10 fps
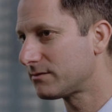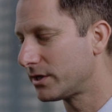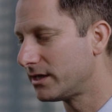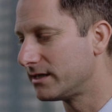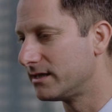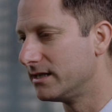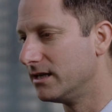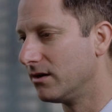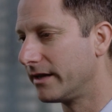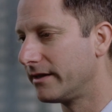But
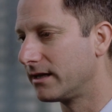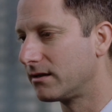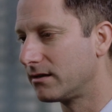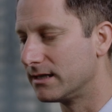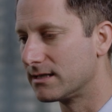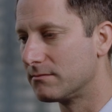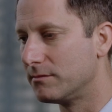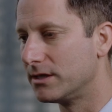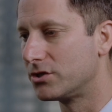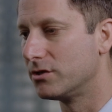I think
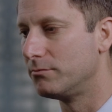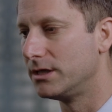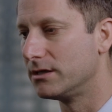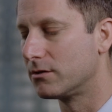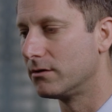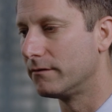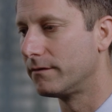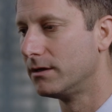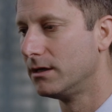it should be sort of